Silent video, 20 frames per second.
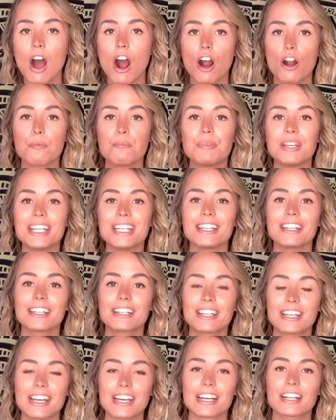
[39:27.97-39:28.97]
are being
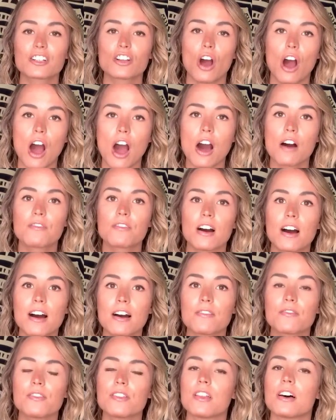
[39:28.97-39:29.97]
kicked off
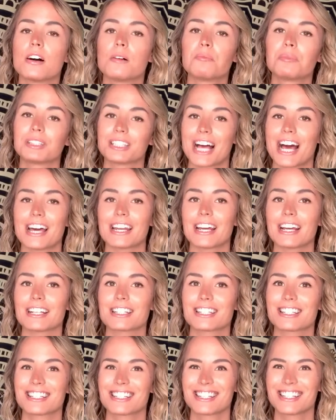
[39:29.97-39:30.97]
of the
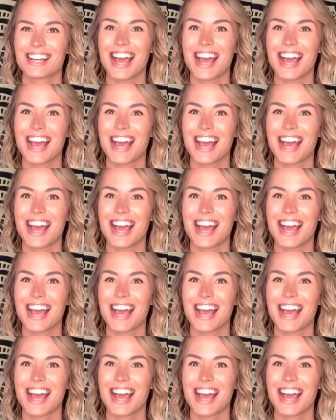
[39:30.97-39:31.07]
planet.